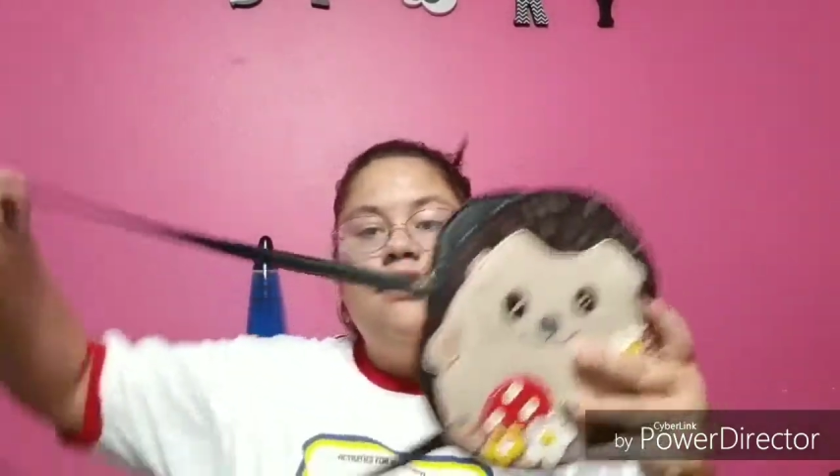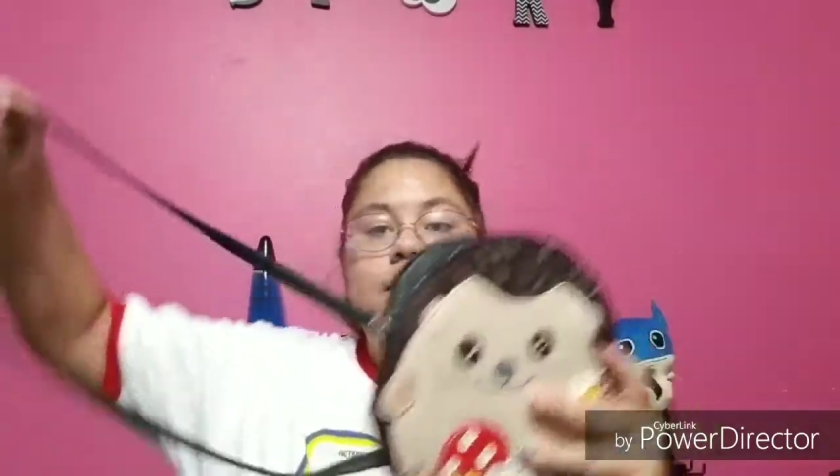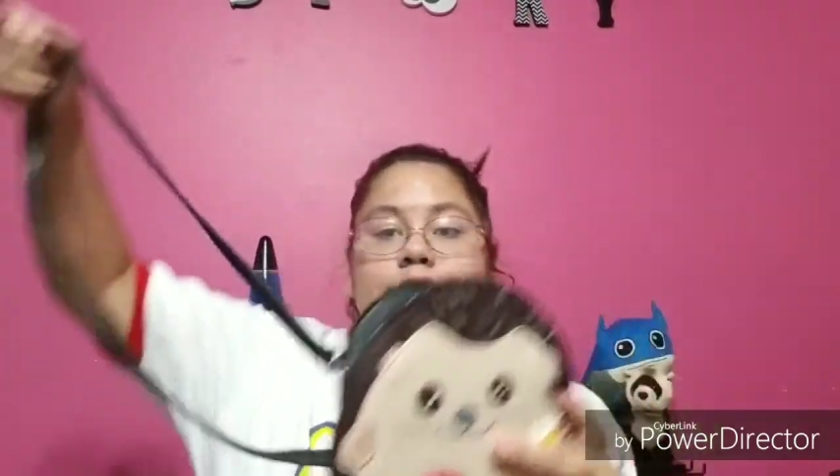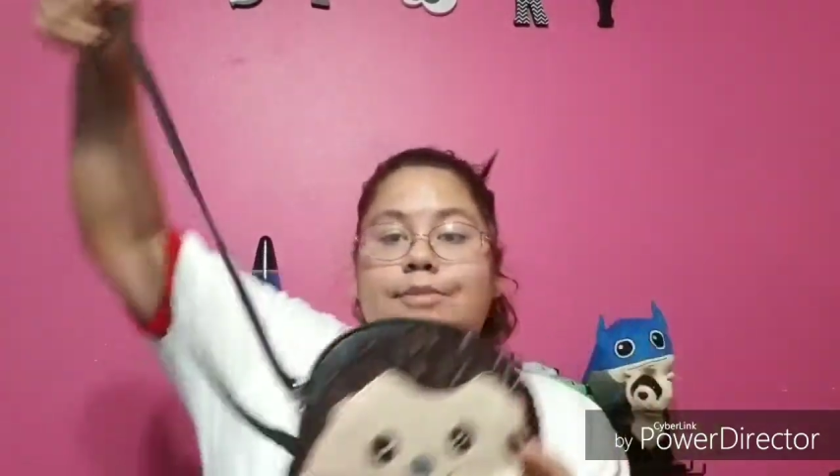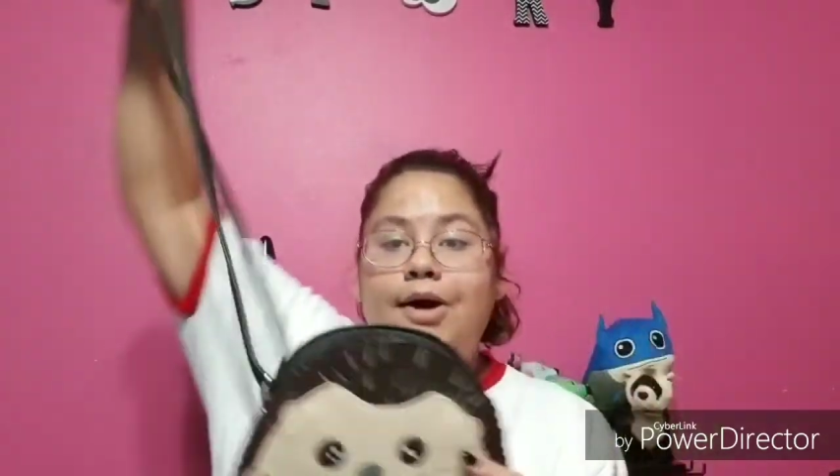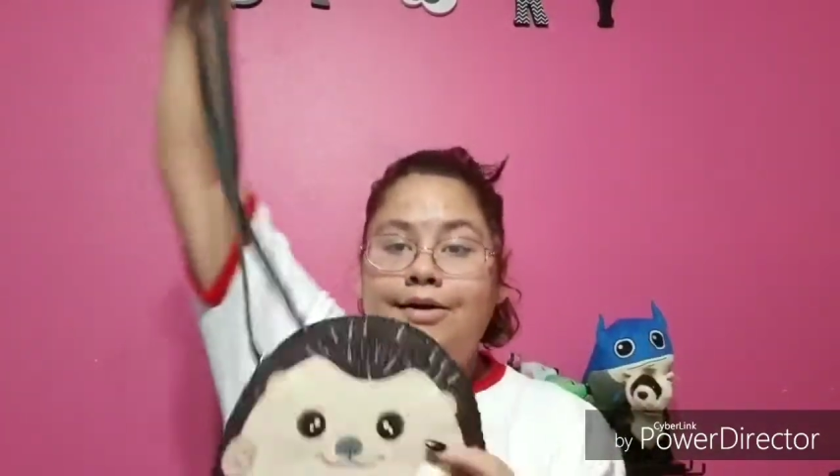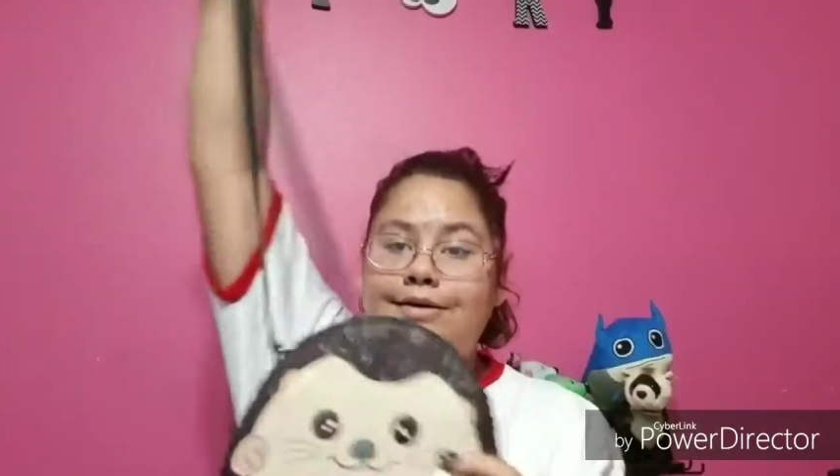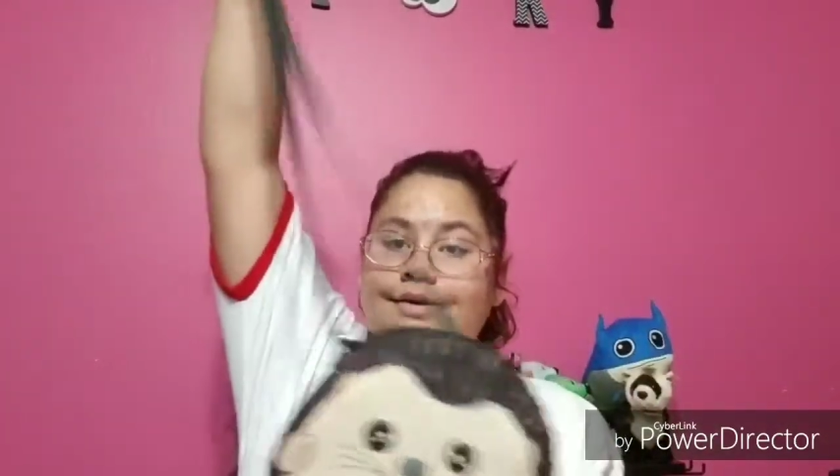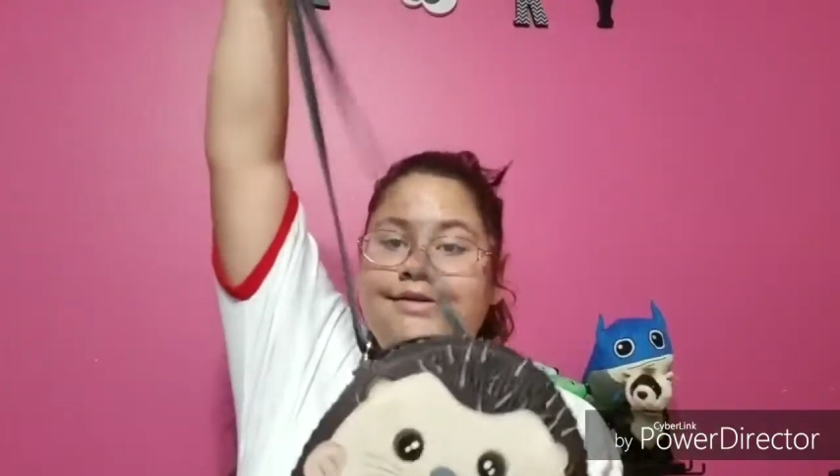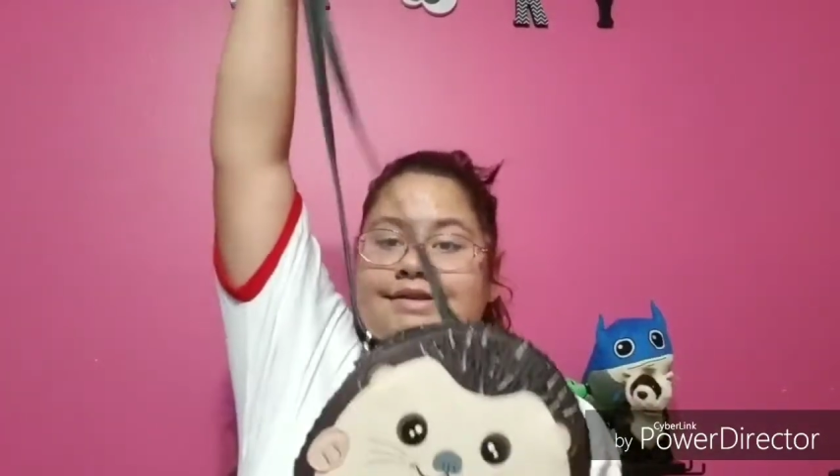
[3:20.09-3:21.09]
little
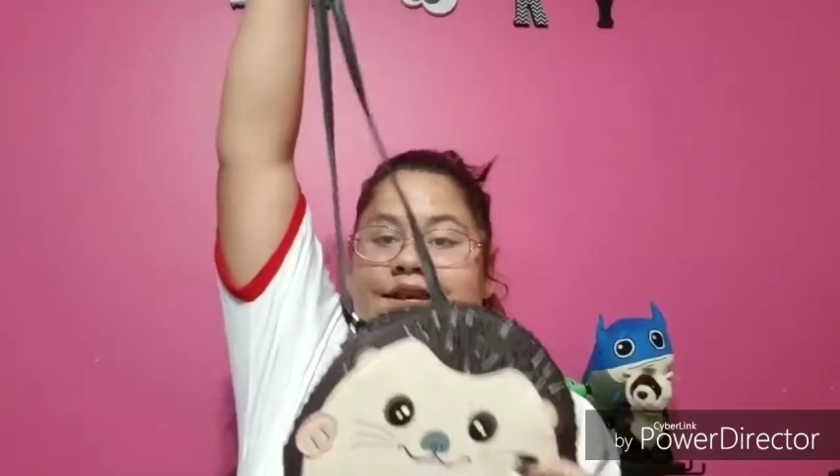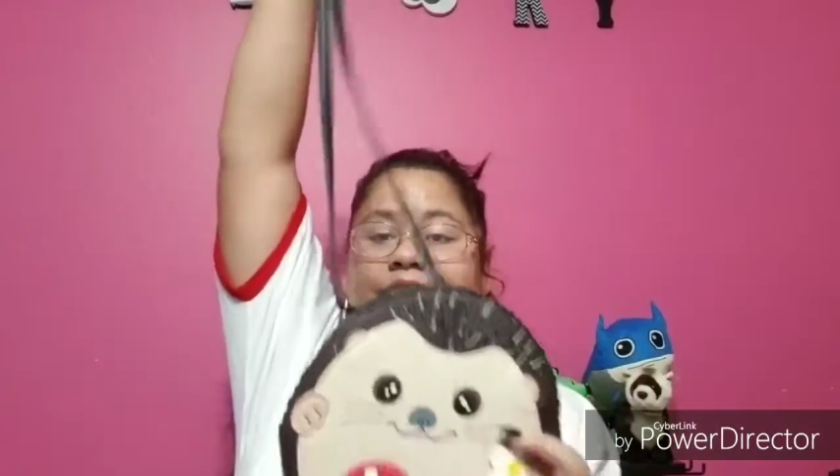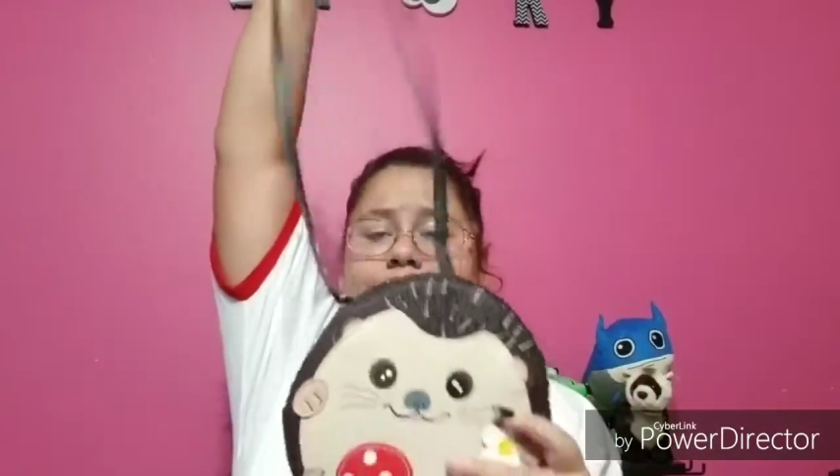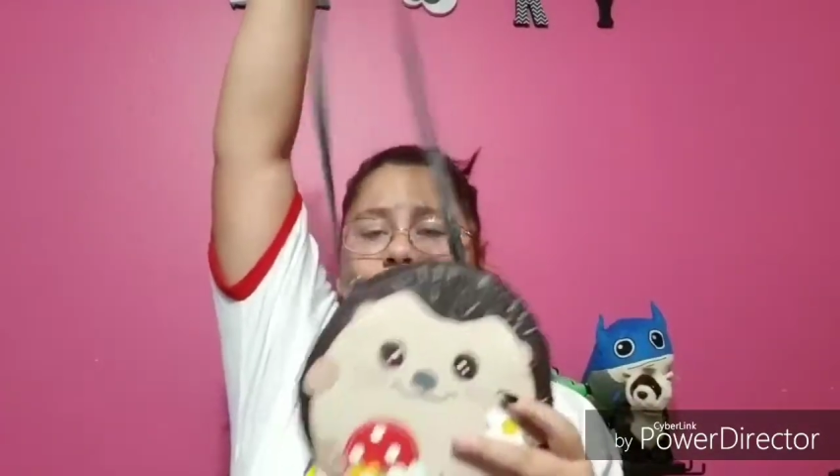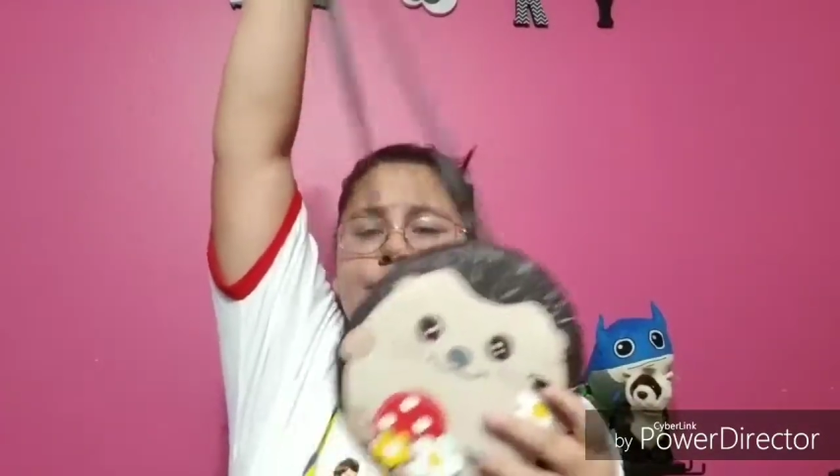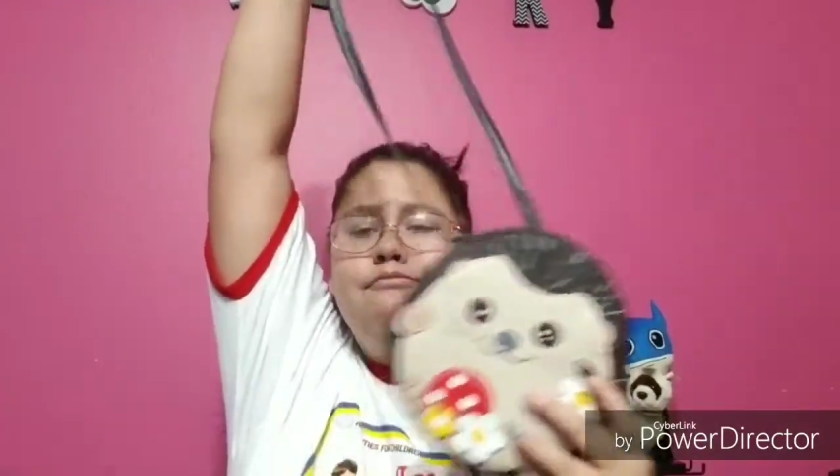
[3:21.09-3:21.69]
purse, and